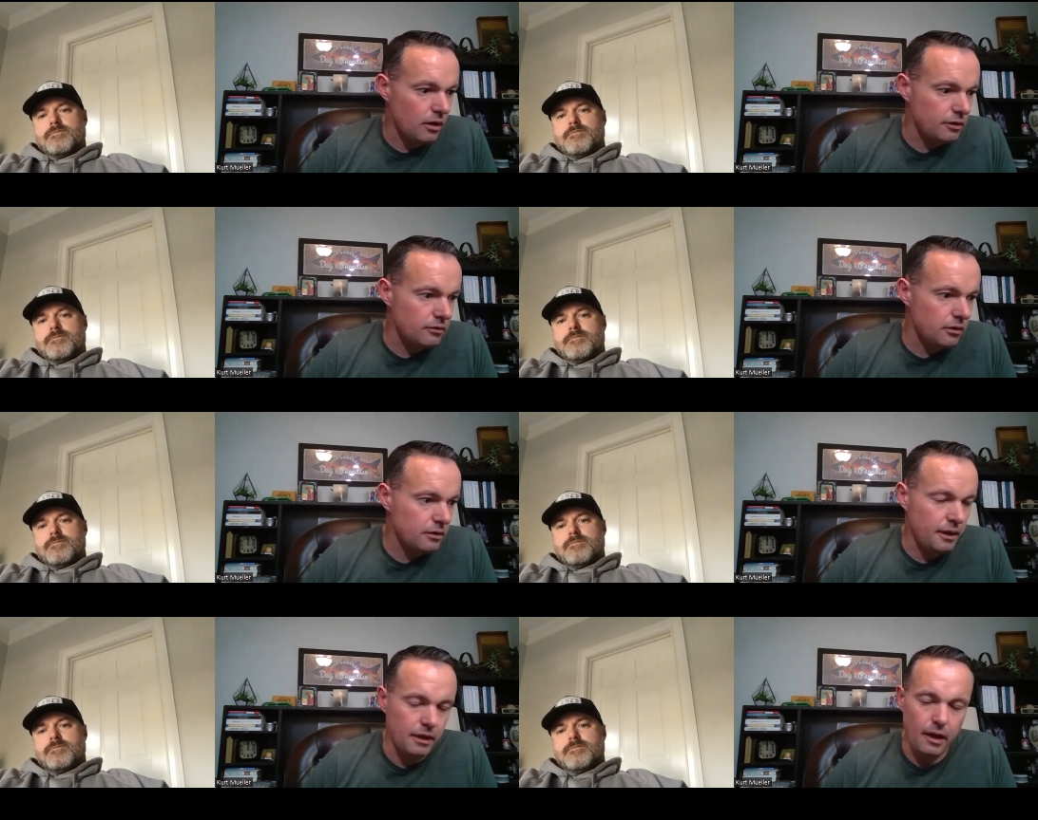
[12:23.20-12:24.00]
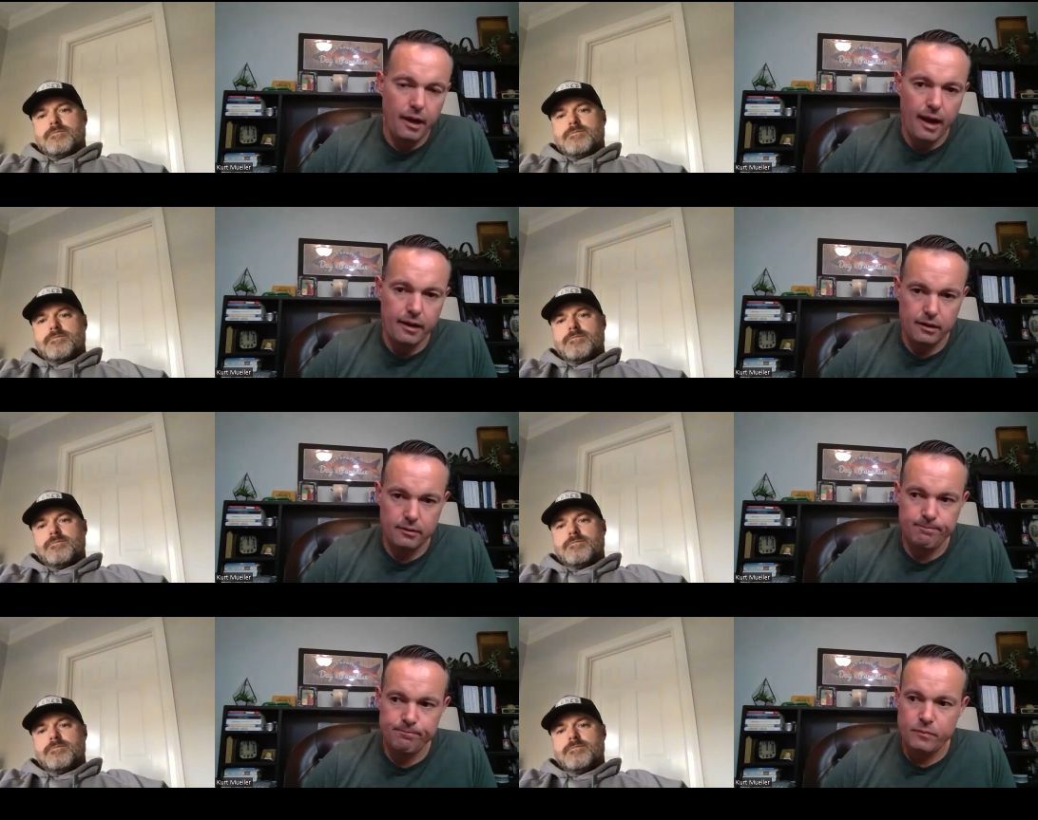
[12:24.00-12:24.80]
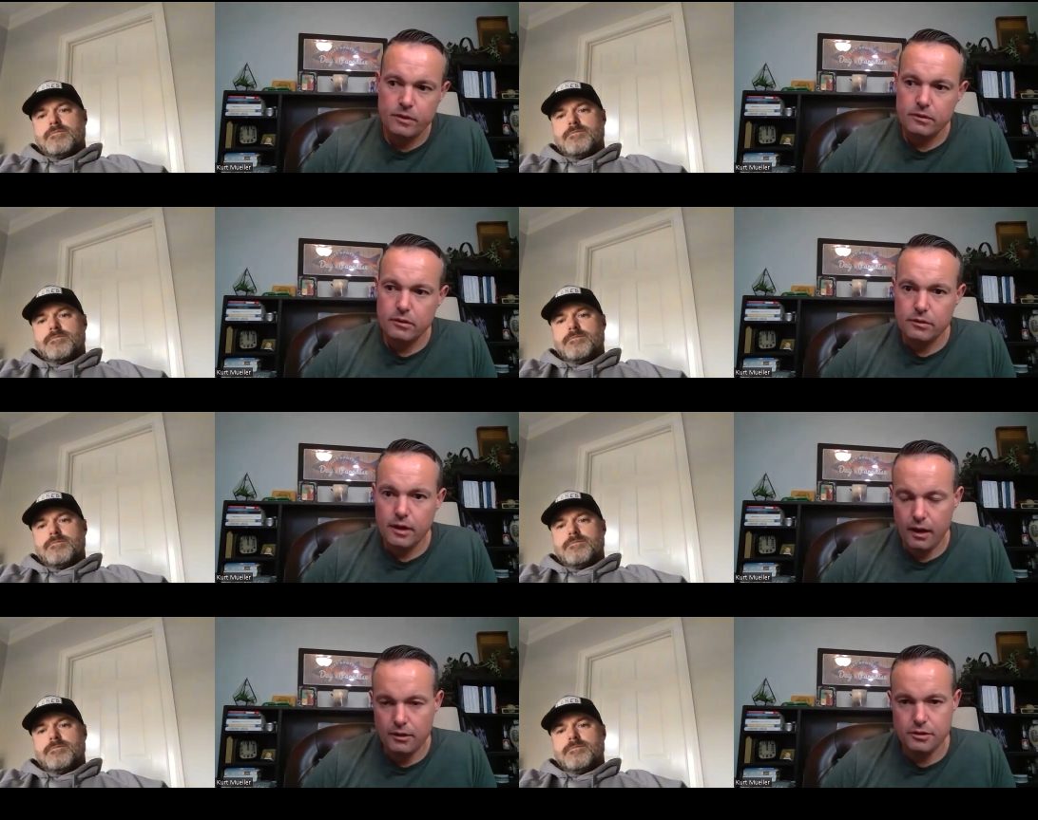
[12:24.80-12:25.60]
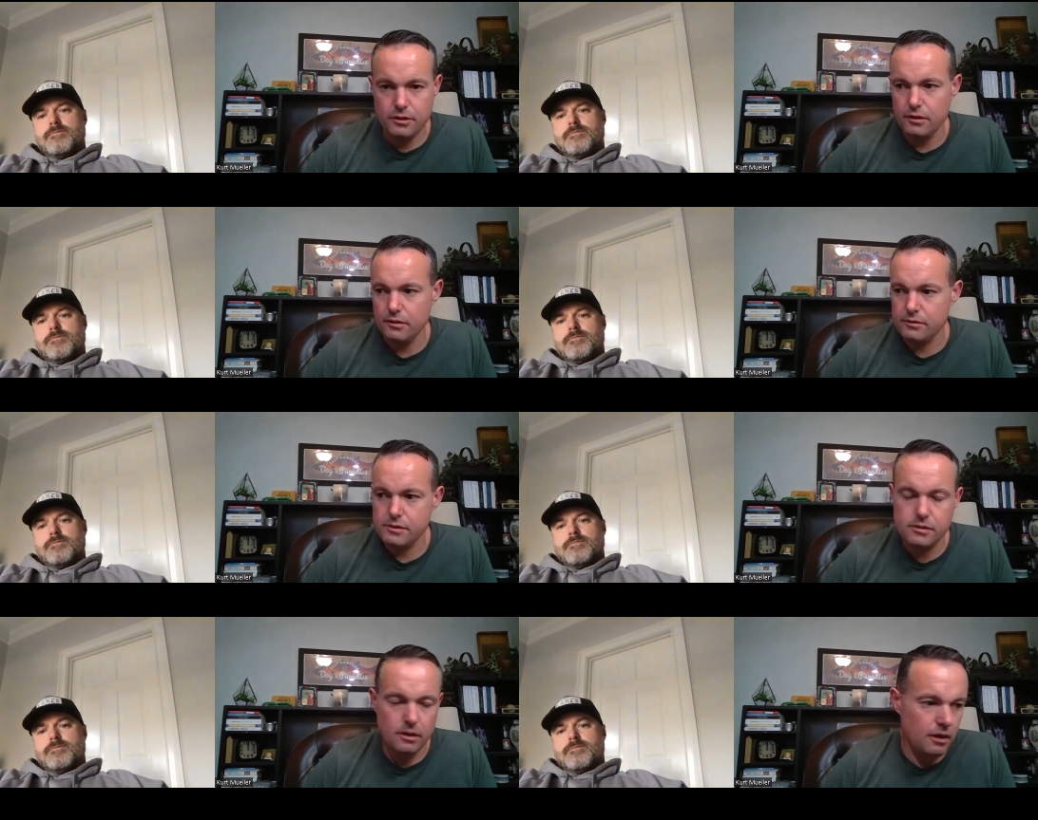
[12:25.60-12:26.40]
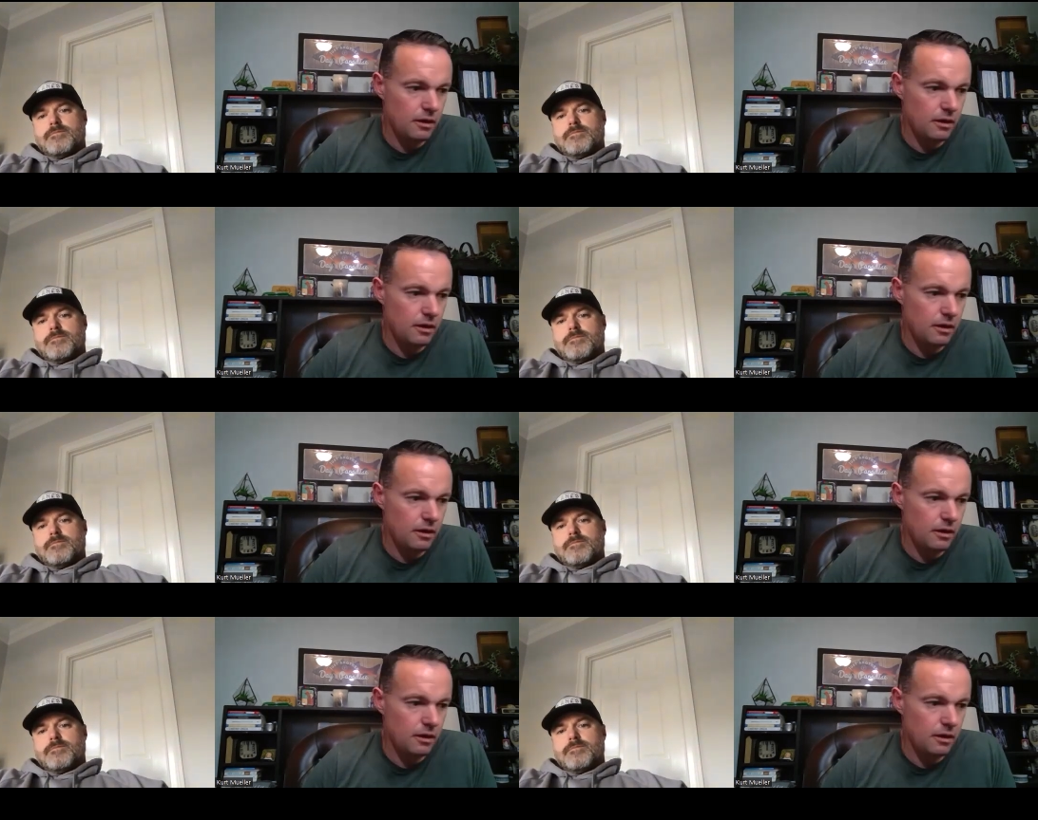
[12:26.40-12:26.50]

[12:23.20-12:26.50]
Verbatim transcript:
Speaker 1: are you looking at adding locations?